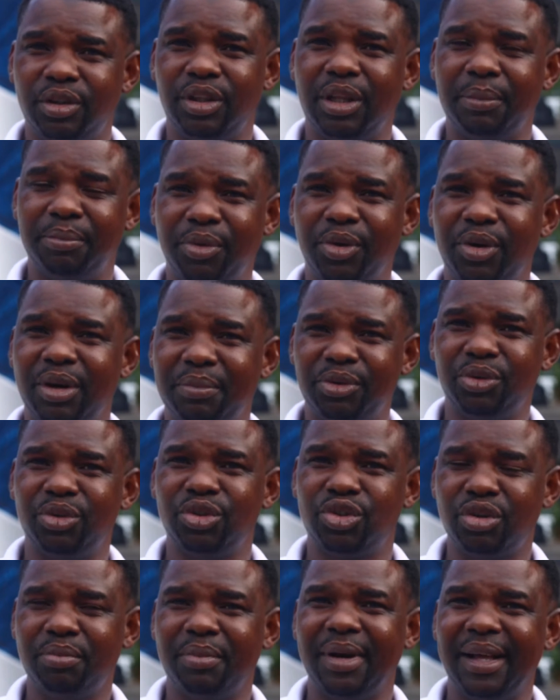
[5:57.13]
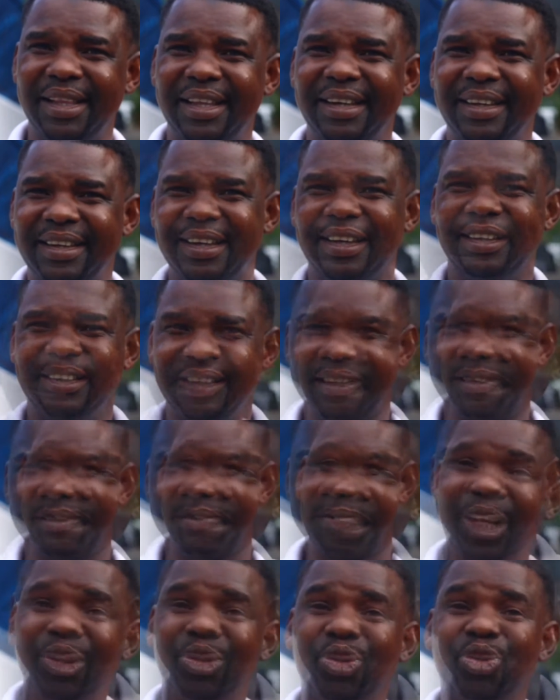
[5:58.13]
the border between Somalia and Kenya.
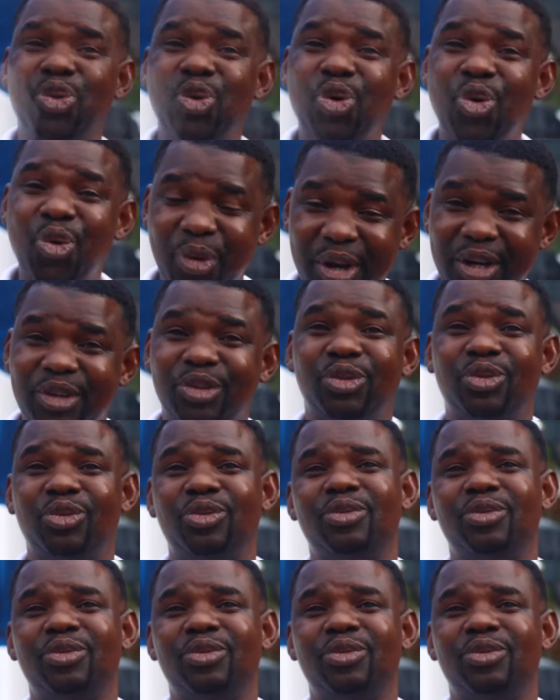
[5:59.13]
Parents are too weak,